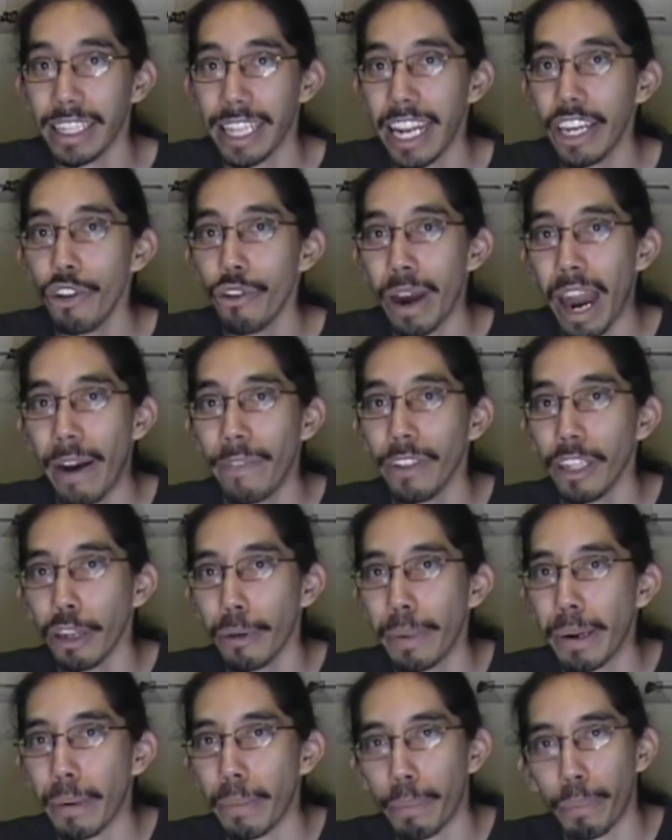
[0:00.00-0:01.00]
then you'll have a little
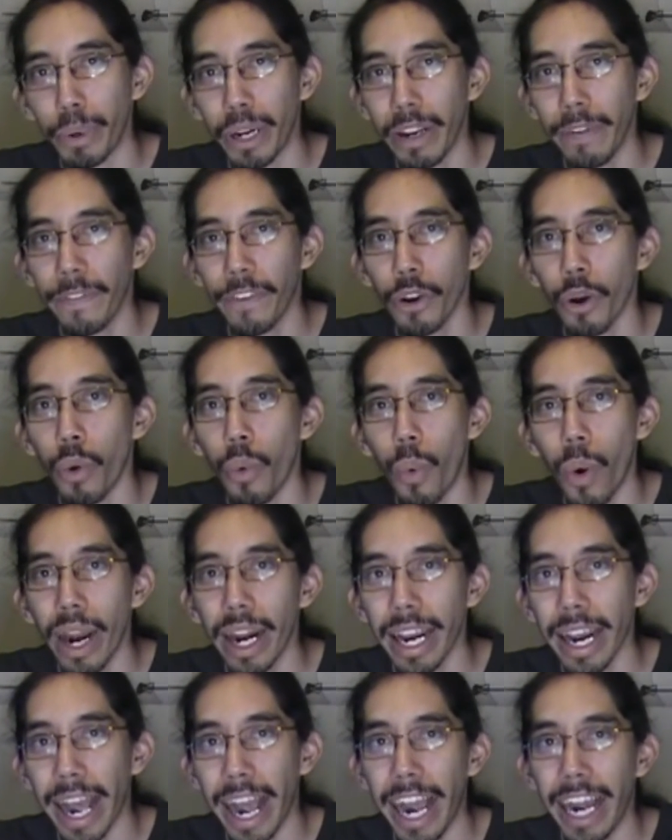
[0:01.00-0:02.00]
bit of a preview of what
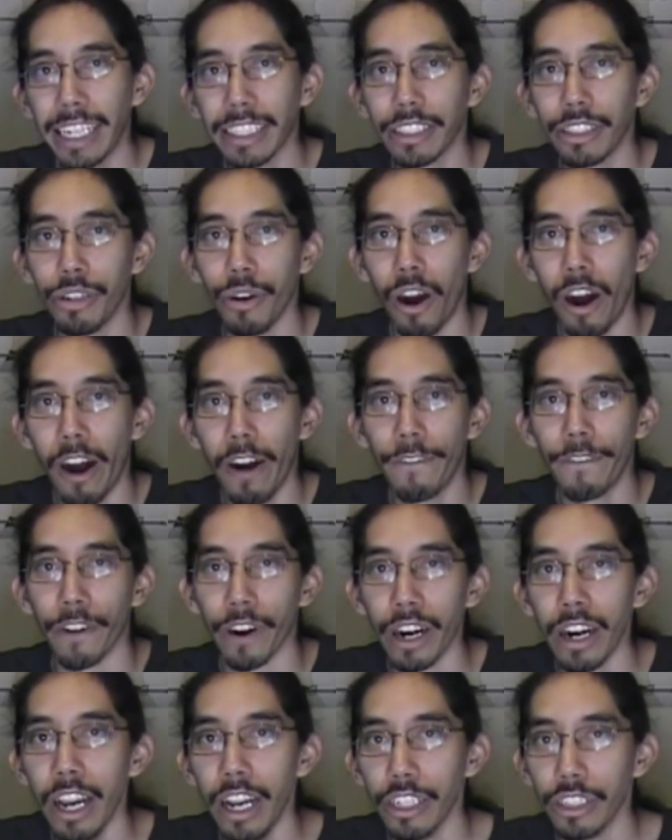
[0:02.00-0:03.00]
it has to
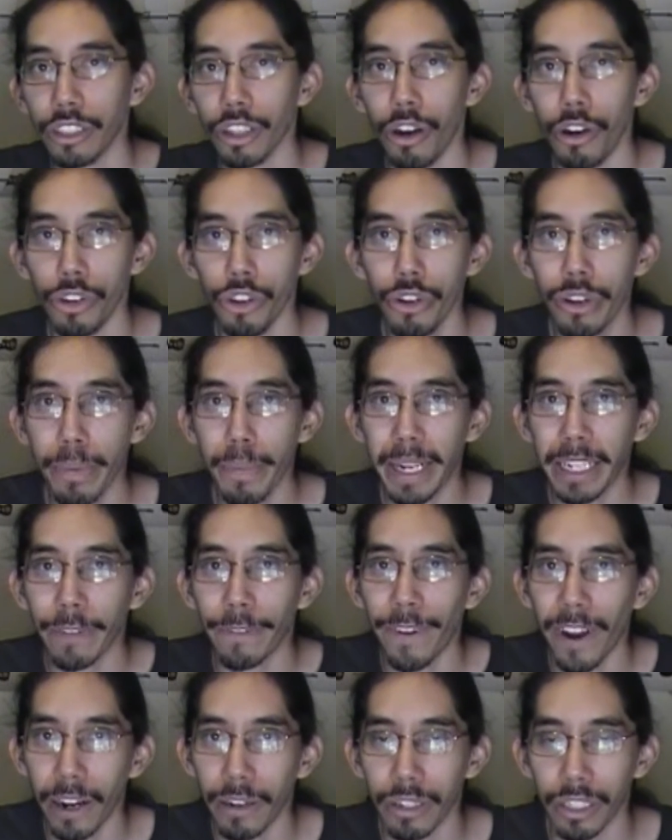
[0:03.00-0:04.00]
offer. So you can make the
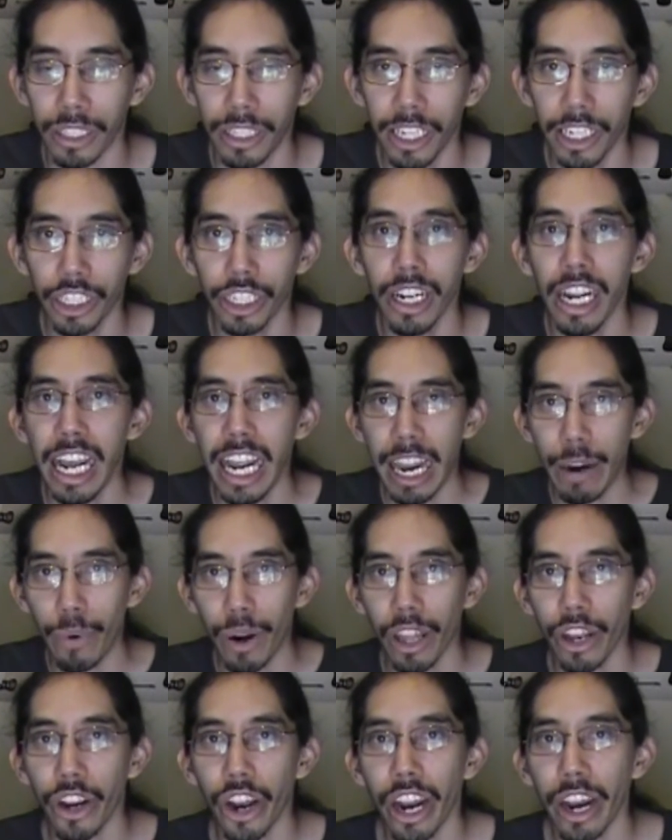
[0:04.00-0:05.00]
final decision
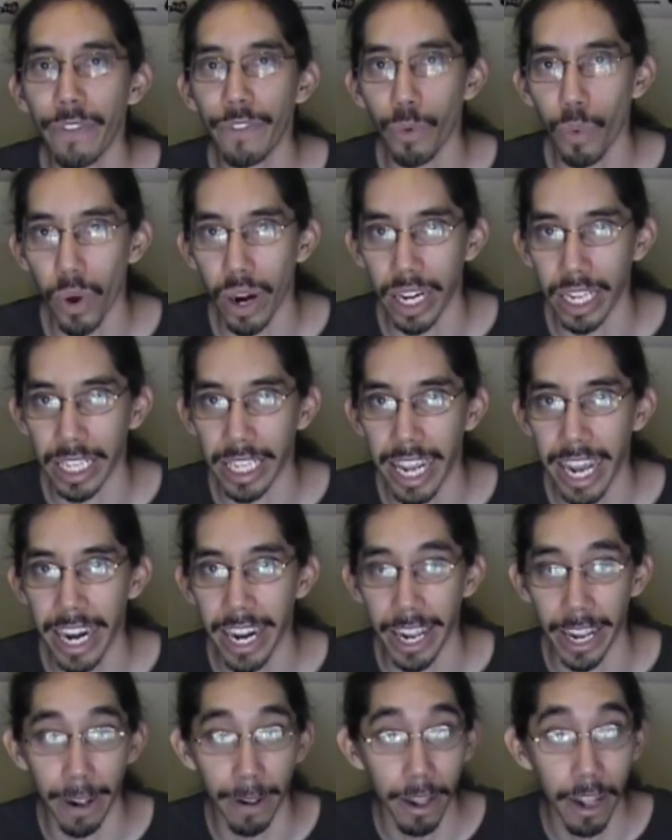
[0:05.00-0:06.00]
whether or not if you want to get
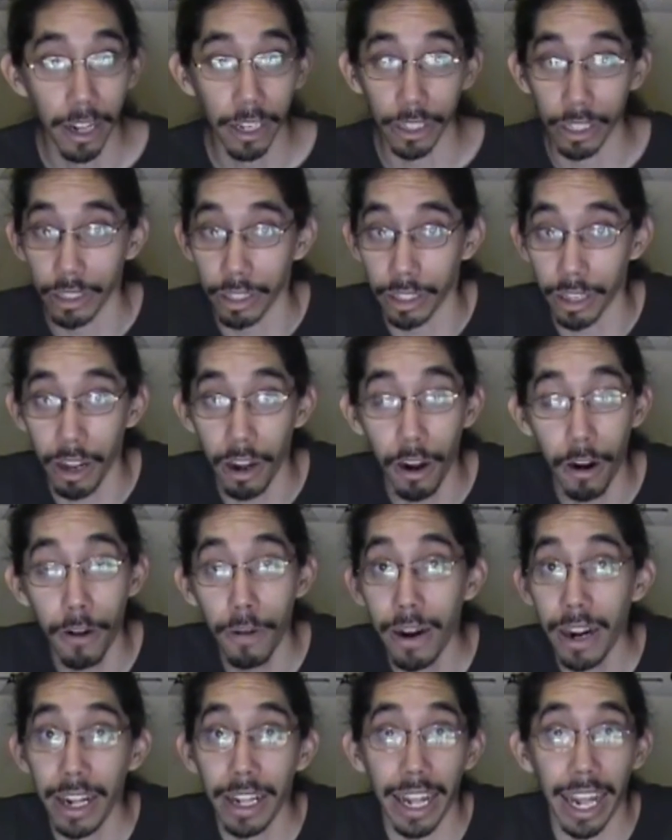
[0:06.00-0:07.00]
it.
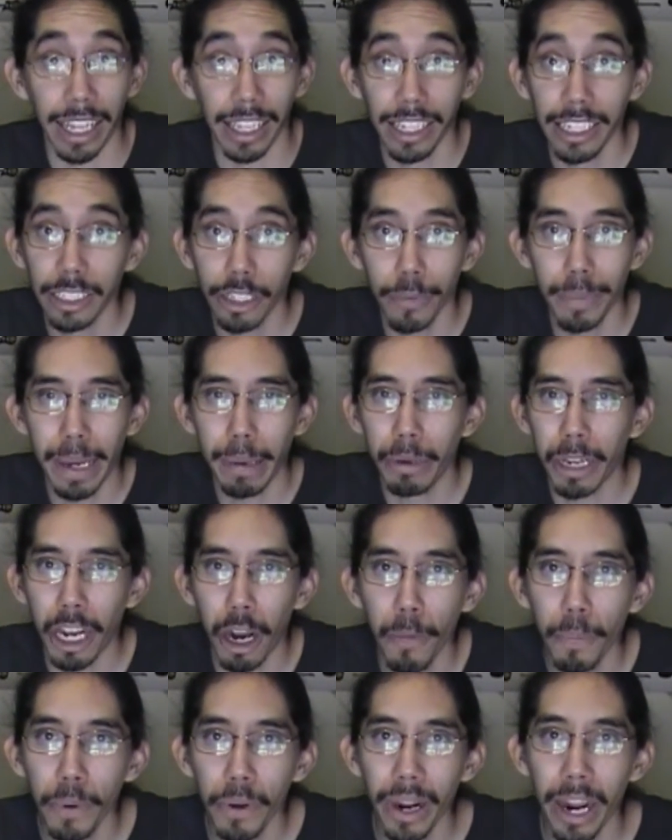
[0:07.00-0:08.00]
So at least I'll be able to
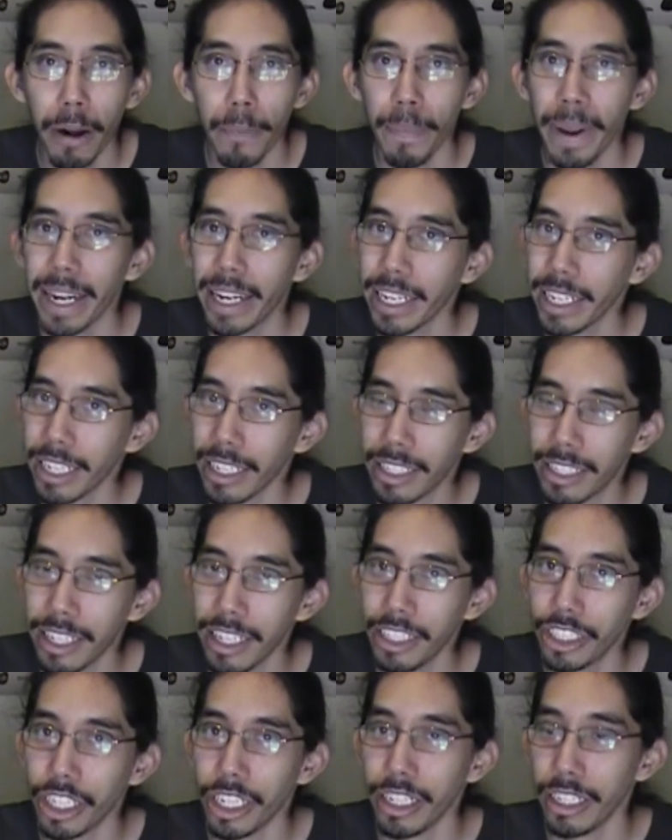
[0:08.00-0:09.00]
help you out making a
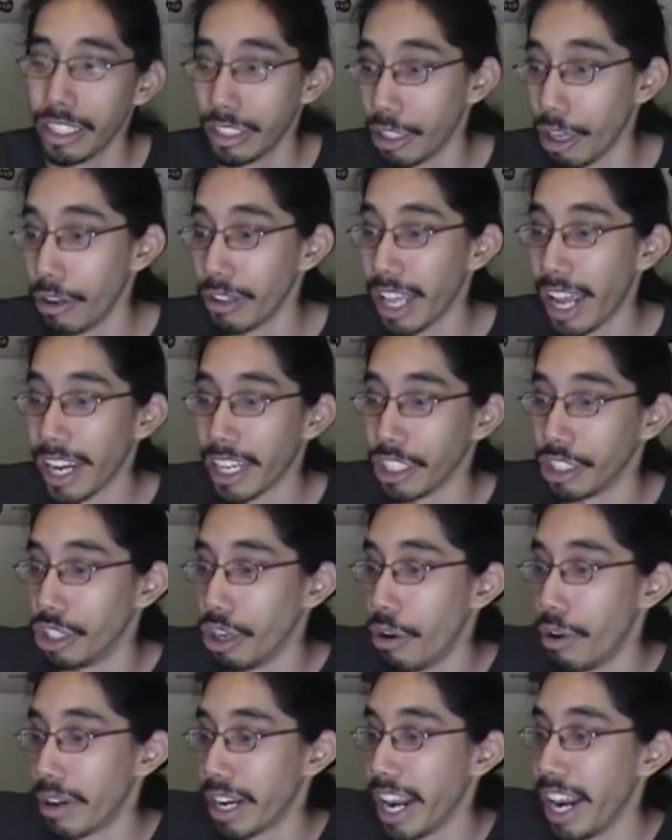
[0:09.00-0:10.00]
decision so that I can
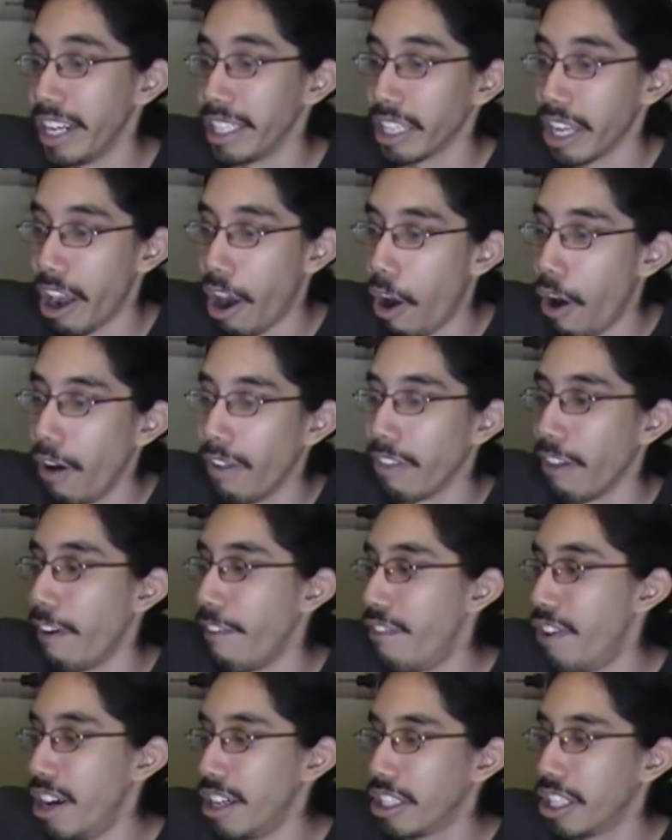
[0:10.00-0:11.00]
showcase all of the
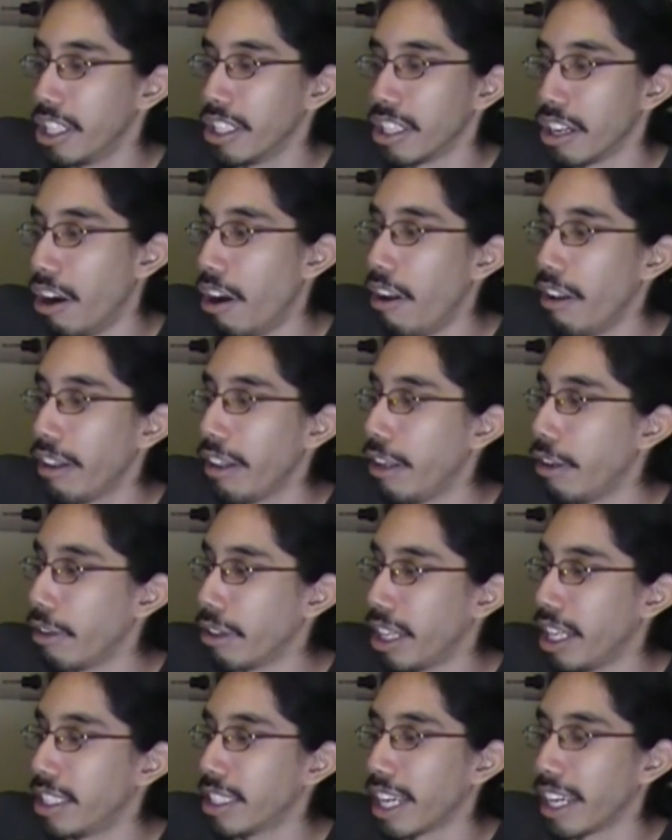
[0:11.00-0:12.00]
functions and all the little
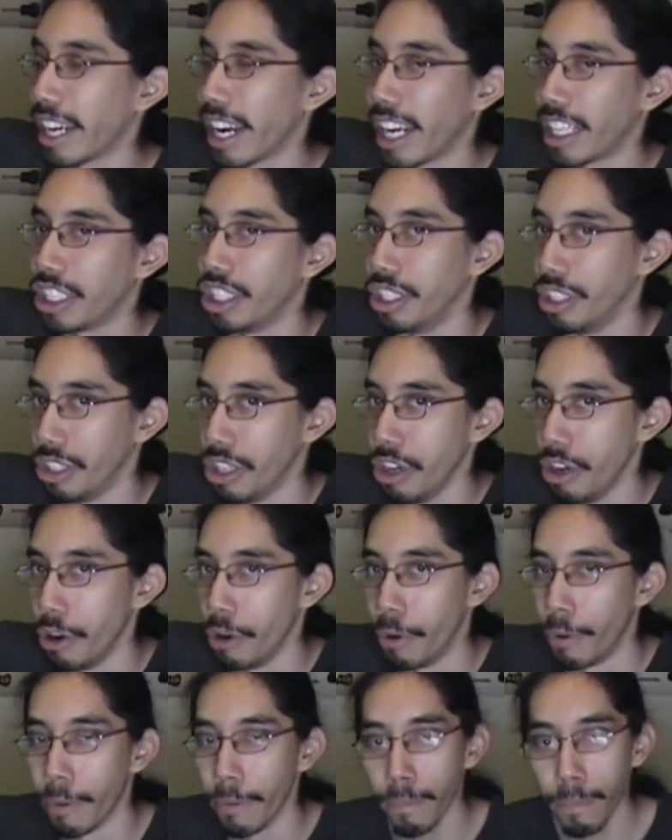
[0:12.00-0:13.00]
things I could actually
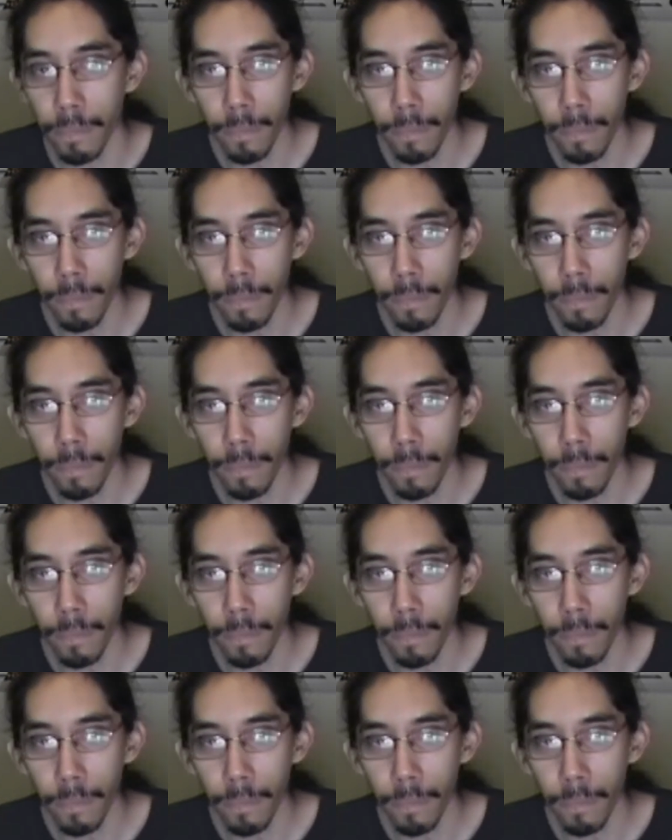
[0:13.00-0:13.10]
do.